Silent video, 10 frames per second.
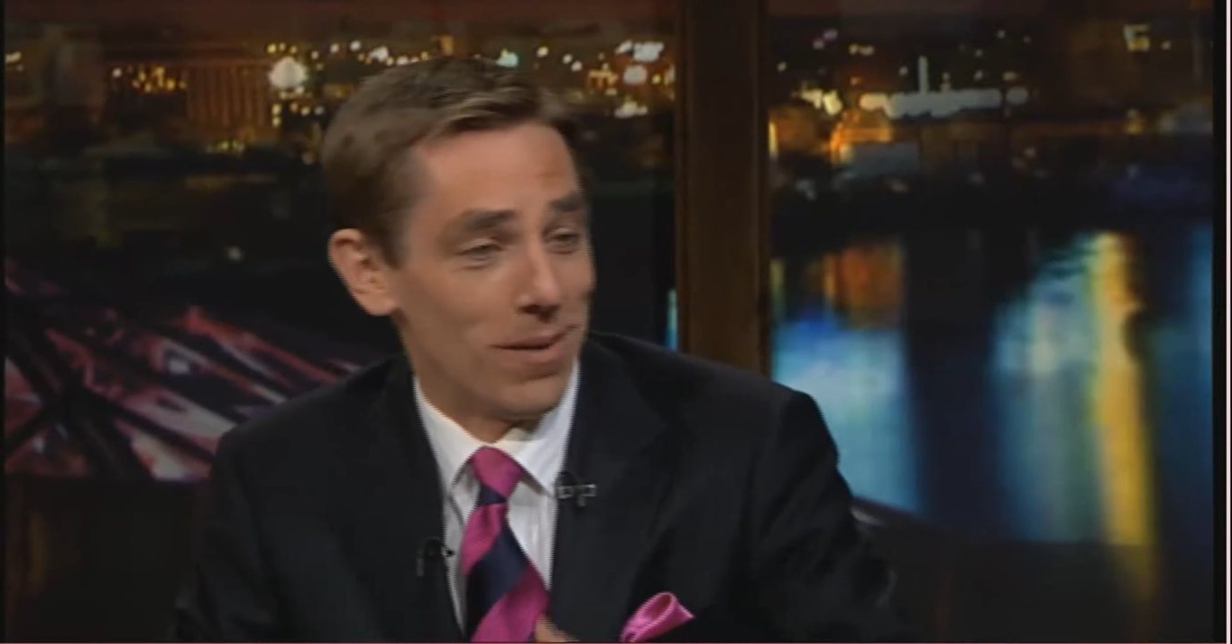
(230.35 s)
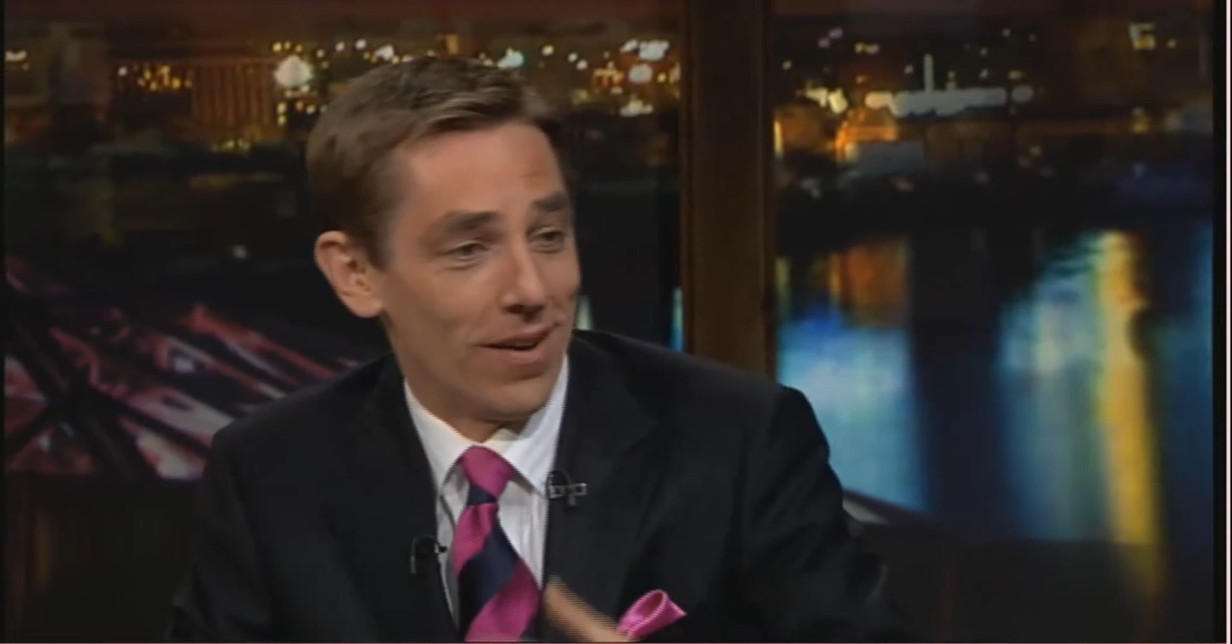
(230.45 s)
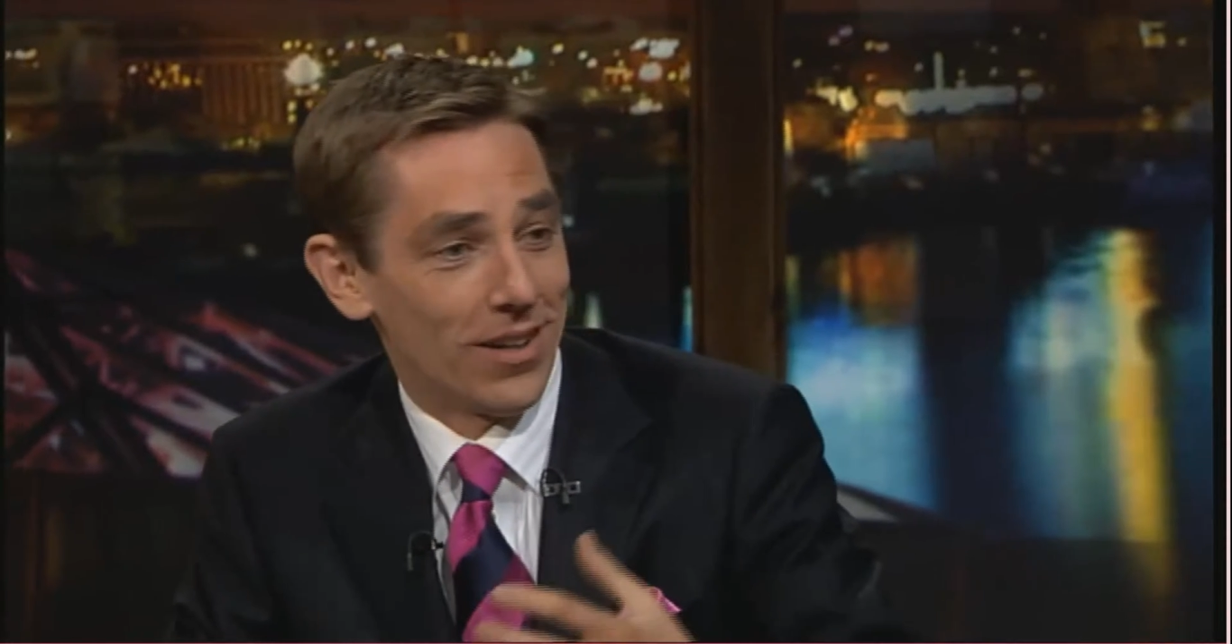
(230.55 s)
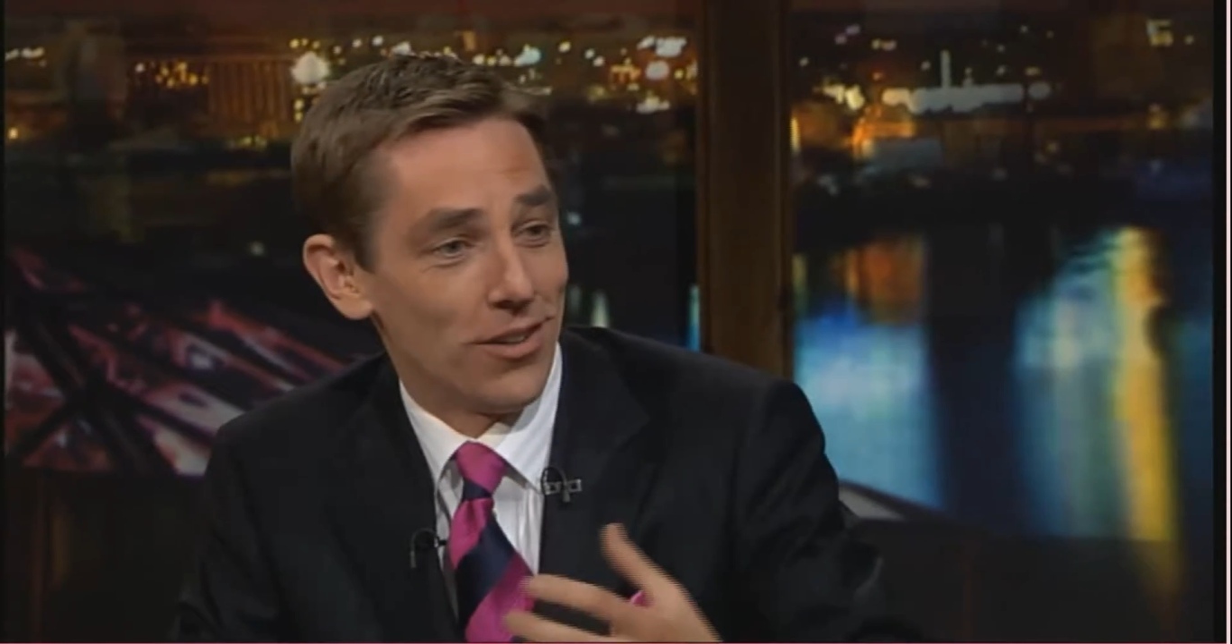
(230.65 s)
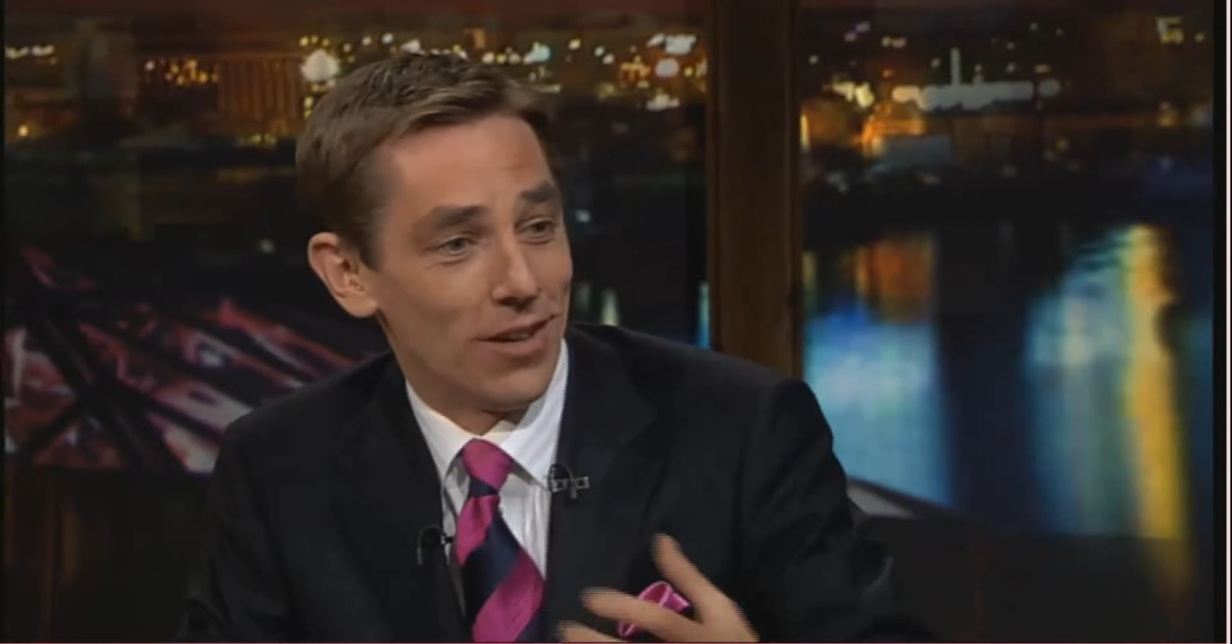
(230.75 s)

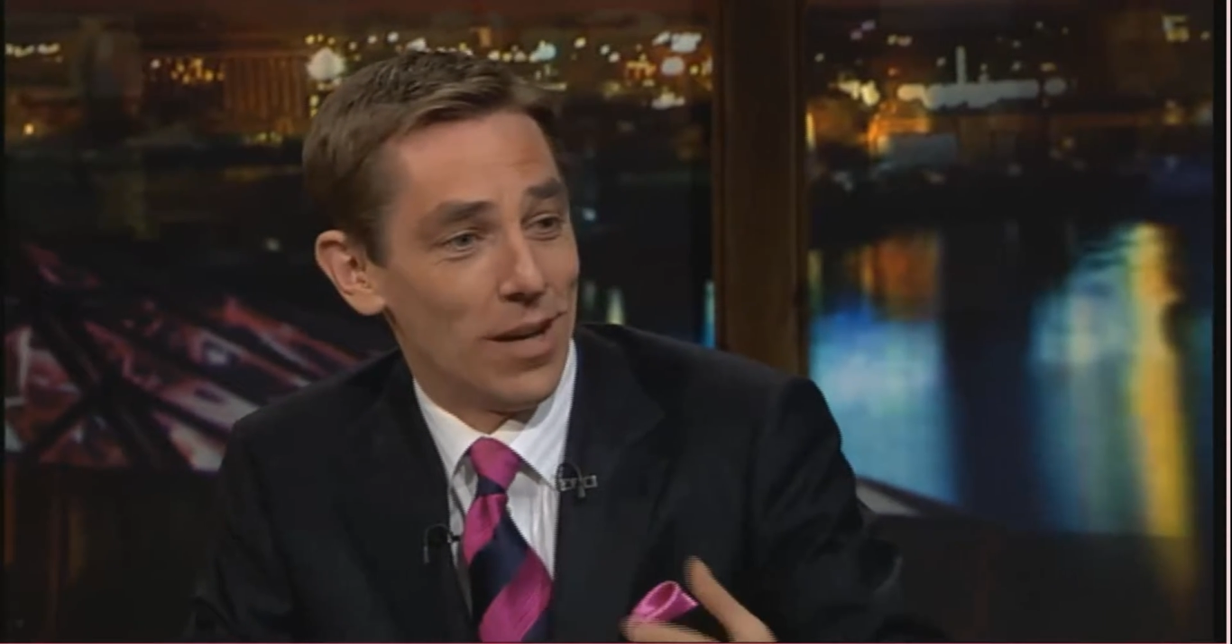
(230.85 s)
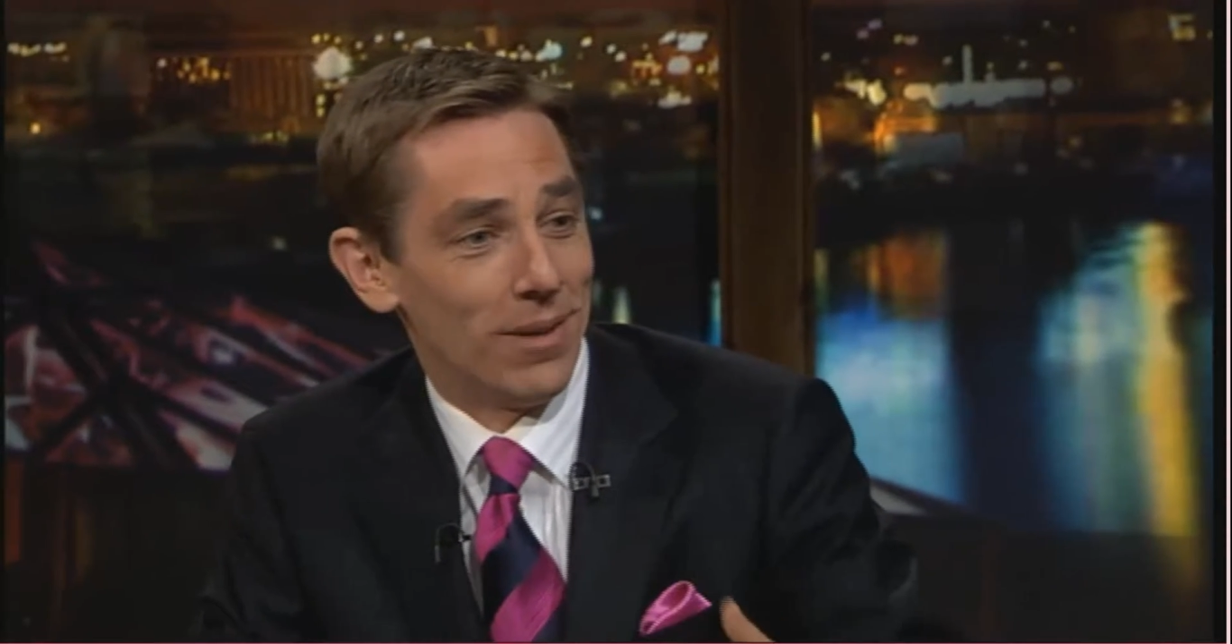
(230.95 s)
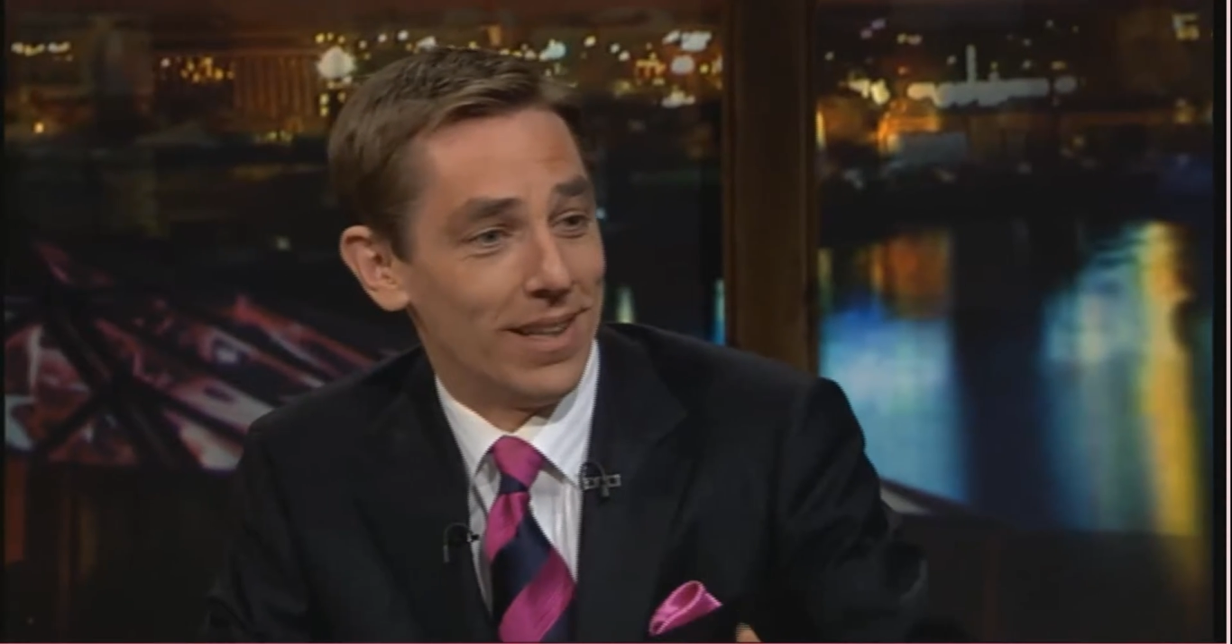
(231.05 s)
American dream